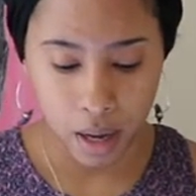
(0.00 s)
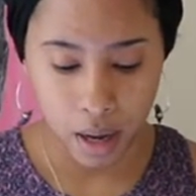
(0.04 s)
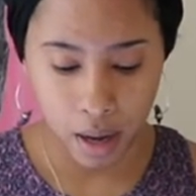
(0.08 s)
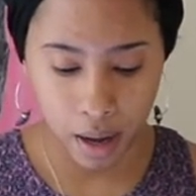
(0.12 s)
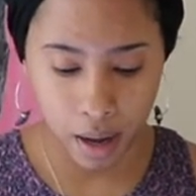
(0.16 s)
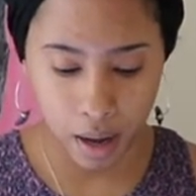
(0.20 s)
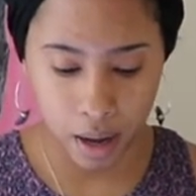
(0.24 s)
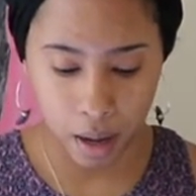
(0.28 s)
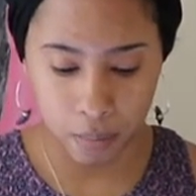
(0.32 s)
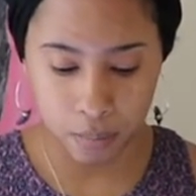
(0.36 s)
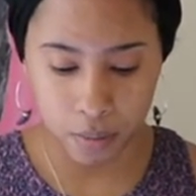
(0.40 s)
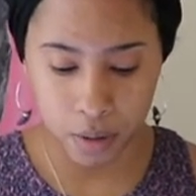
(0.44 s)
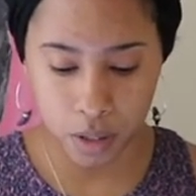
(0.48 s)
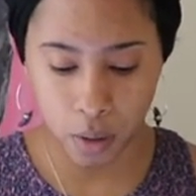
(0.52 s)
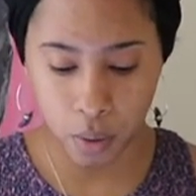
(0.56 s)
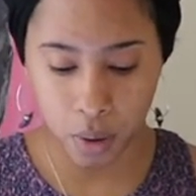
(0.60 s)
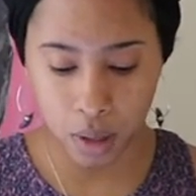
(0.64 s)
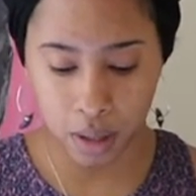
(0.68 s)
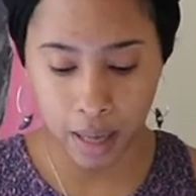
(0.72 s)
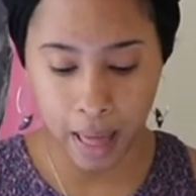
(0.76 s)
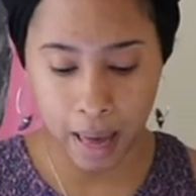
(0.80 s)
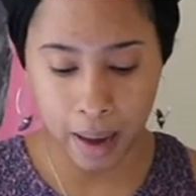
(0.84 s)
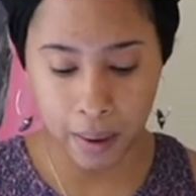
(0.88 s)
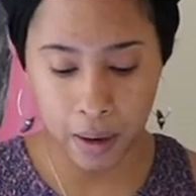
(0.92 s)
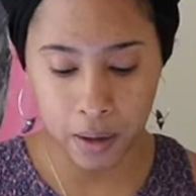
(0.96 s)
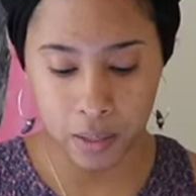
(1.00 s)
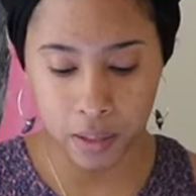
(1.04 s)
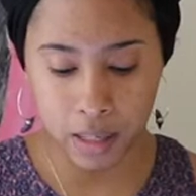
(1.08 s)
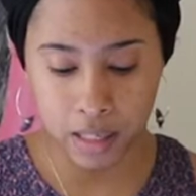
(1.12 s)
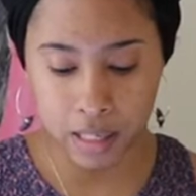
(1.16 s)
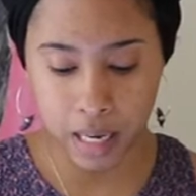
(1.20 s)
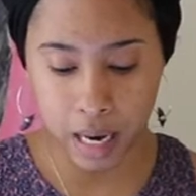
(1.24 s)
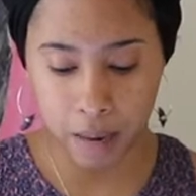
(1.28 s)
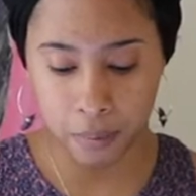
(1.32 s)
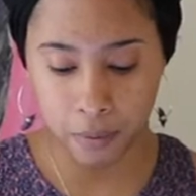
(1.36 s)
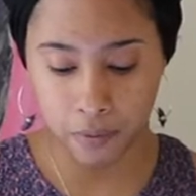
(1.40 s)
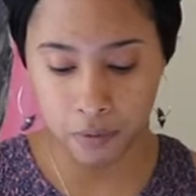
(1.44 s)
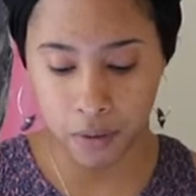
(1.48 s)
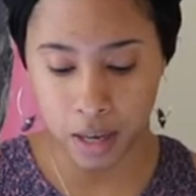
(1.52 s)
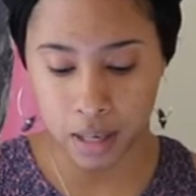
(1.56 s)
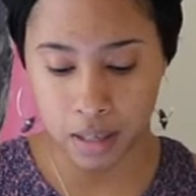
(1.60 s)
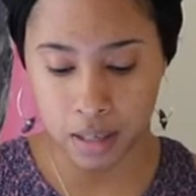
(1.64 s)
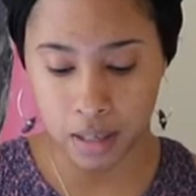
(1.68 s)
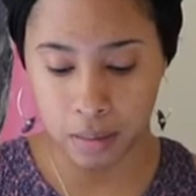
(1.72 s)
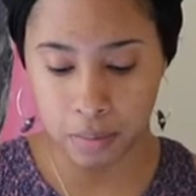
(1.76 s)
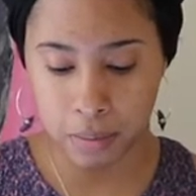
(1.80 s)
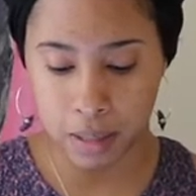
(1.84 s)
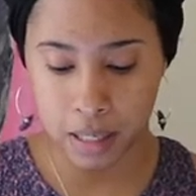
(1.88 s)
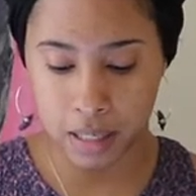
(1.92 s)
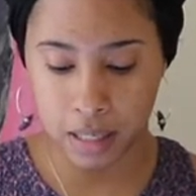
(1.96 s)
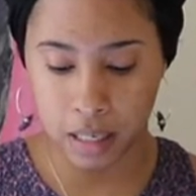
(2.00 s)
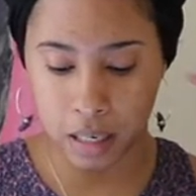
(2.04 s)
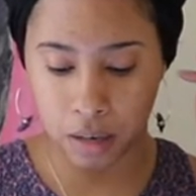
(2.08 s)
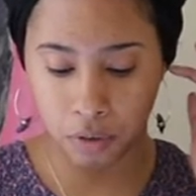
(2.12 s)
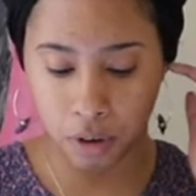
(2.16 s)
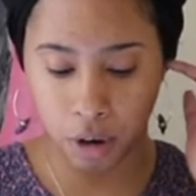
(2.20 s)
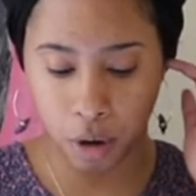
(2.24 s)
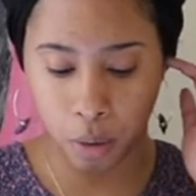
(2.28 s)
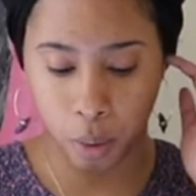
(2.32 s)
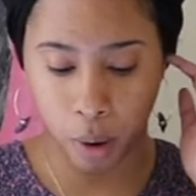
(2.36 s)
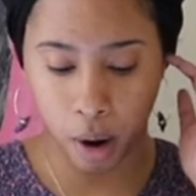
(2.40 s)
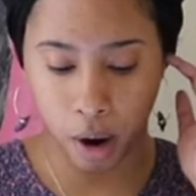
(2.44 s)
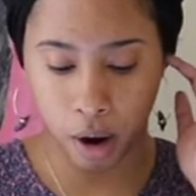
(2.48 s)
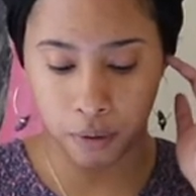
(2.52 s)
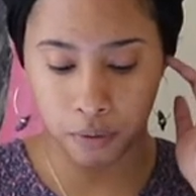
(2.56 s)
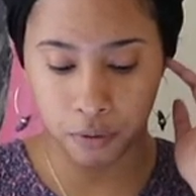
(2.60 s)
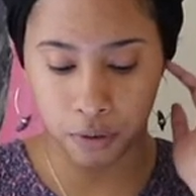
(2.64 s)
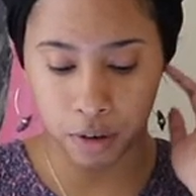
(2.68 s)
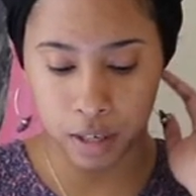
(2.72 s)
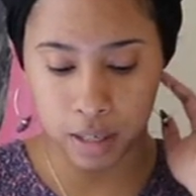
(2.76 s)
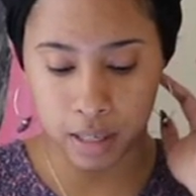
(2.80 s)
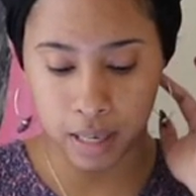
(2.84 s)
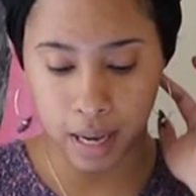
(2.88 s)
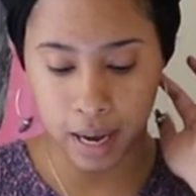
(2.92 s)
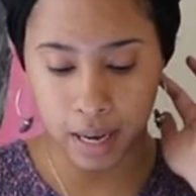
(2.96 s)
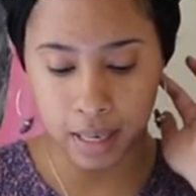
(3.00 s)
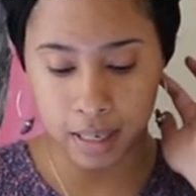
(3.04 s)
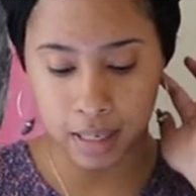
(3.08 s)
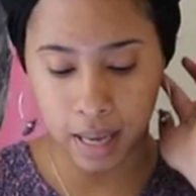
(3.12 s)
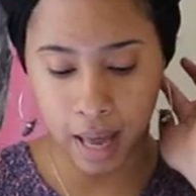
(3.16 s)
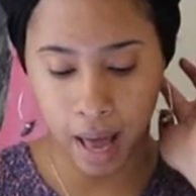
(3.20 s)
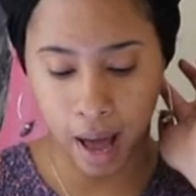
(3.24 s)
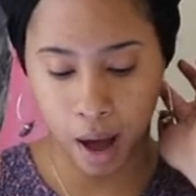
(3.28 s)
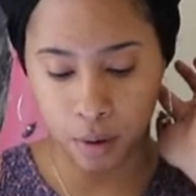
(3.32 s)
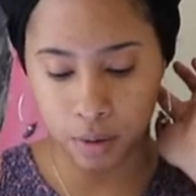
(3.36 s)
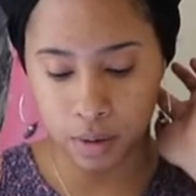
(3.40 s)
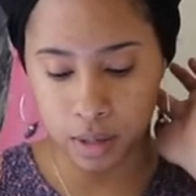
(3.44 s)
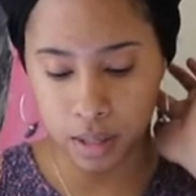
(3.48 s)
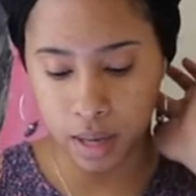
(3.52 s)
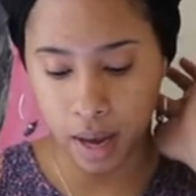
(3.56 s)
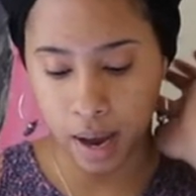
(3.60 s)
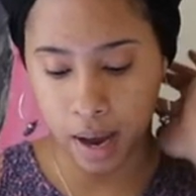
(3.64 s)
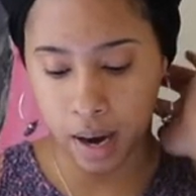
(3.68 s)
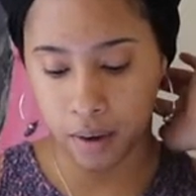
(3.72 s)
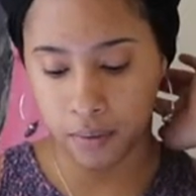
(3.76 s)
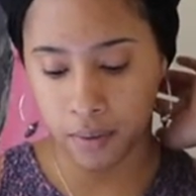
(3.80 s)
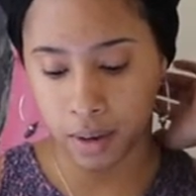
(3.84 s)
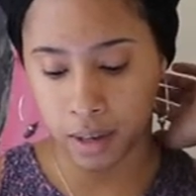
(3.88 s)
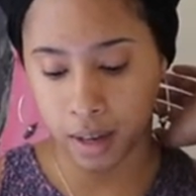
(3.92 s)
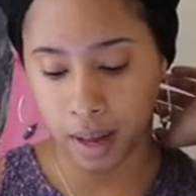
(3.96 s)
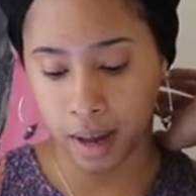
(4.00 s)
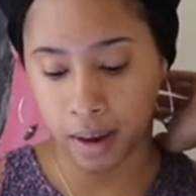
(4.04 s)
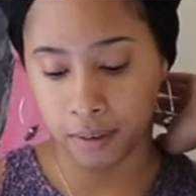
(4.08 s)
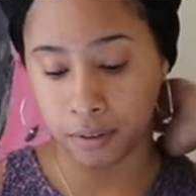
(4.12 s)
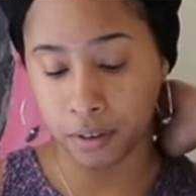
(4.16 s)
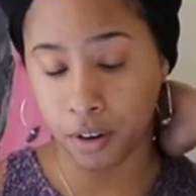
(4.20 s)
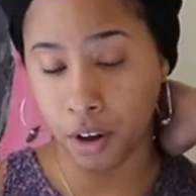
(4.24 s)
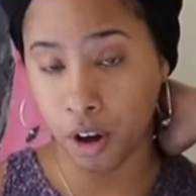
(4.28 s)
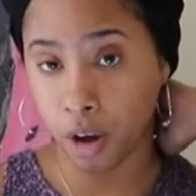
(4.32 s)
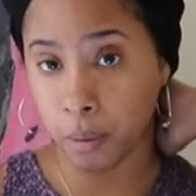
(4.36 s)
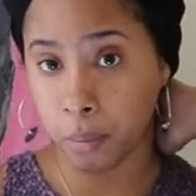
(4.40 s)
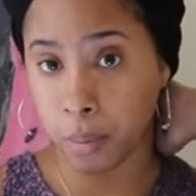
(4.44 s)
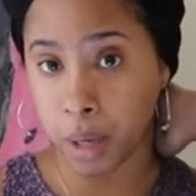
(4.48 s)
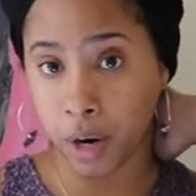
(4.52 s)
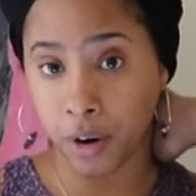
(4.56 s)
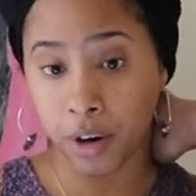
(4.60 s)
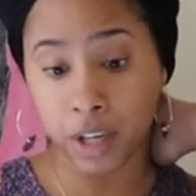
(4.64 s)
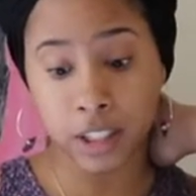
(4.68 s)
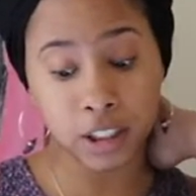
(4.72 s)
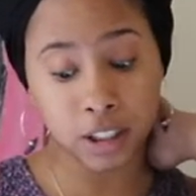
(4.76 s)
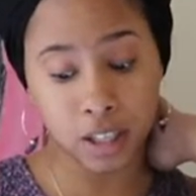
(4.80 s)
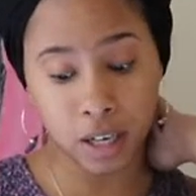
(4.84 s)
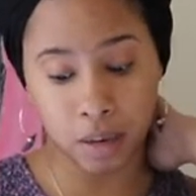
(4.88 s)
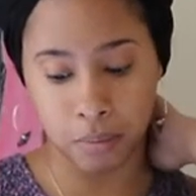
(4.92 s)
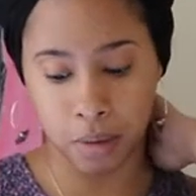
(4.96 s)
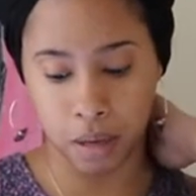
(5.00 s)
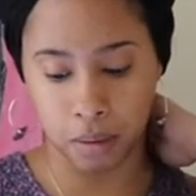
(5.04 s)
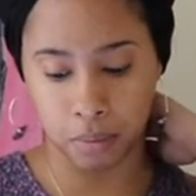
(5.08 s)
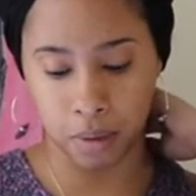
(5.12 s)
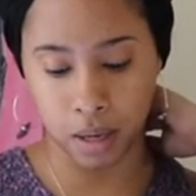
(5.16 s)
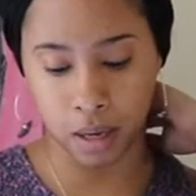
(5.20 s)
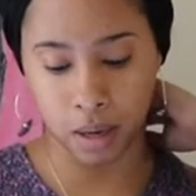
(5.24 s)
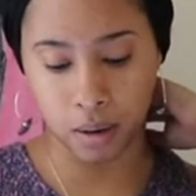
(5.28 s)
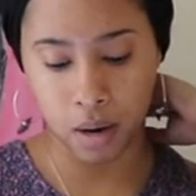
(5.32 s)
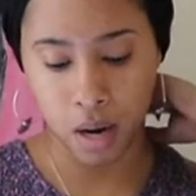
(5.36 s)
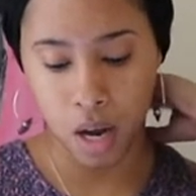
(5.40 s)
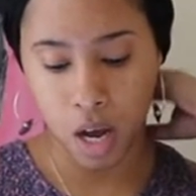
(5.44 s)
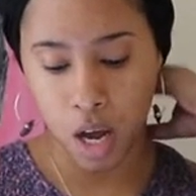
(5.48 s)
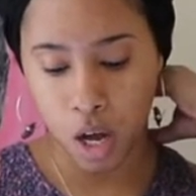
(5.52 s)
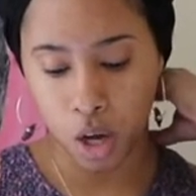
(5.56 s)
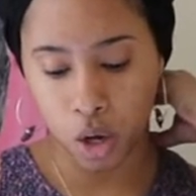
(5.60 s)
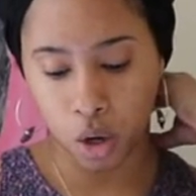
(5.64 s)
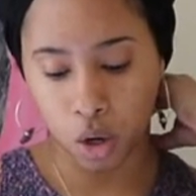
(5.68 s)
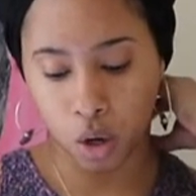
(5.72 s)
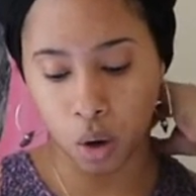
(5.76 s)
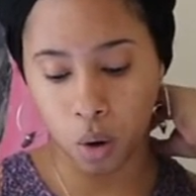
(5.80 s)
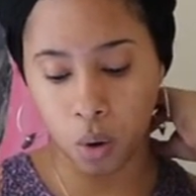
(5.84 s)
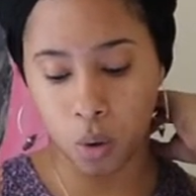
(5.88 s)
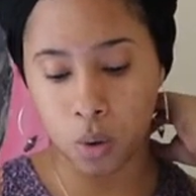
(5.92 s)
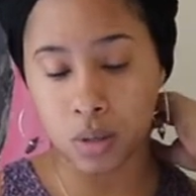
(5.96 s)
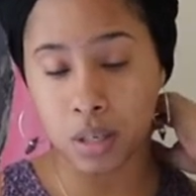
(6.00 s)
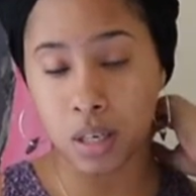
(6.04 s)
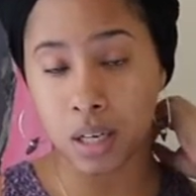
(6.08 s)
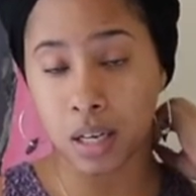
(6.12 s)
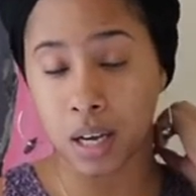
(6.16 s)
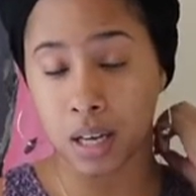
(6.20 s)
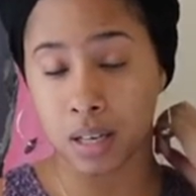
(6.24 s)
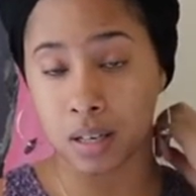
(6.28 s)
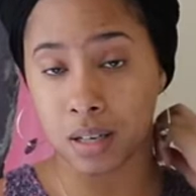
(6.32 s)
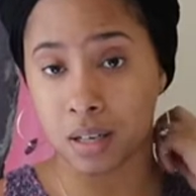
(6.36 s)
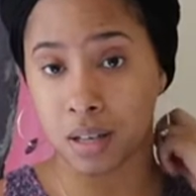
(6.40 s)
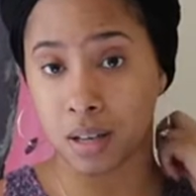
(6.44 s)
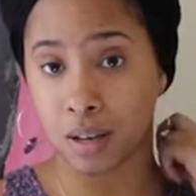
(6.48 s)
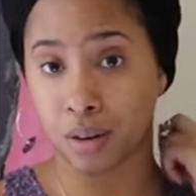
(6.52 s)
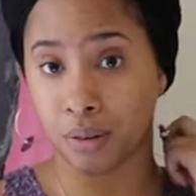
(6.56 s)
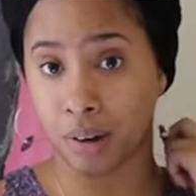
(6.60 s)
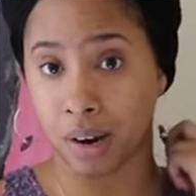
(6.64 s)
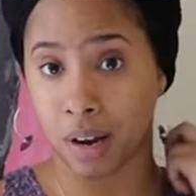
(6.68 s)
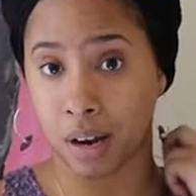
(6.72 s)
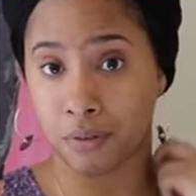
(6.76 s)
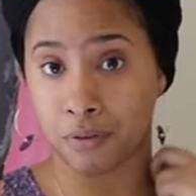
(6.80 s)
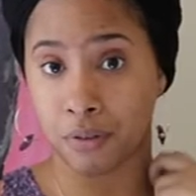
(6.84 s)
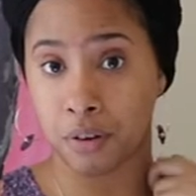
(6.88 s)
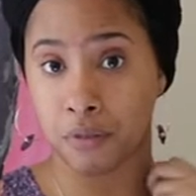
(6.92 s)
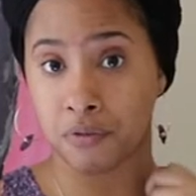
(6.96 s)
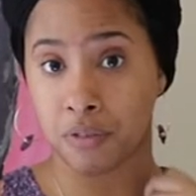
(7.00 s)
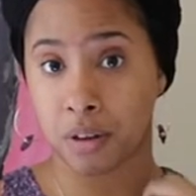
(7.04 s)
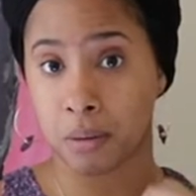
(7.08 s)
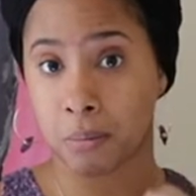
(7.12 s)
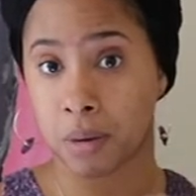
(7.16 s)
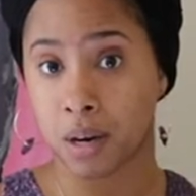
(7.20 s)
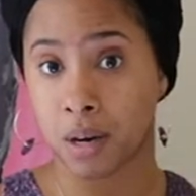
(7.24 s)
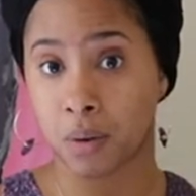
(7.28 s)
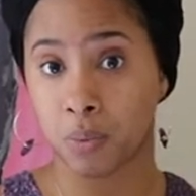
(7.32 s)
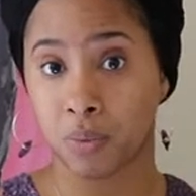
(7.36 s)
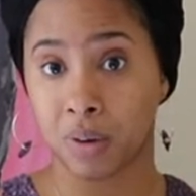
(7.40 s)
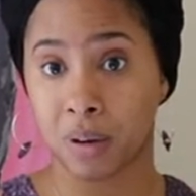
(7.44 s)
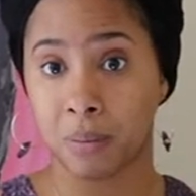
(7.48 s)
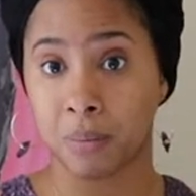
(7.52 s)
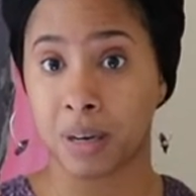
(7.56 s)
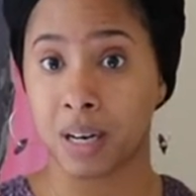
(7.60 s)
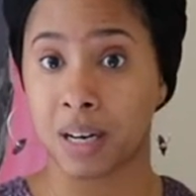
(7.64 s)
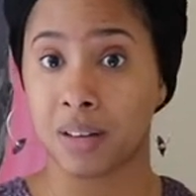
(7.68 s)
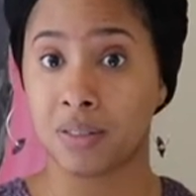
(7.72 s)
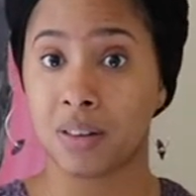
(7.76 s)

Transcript: Um, so allowing the type of intimacy required for sex outside of a lifelong marriage commitment goes against the grain for feminine women.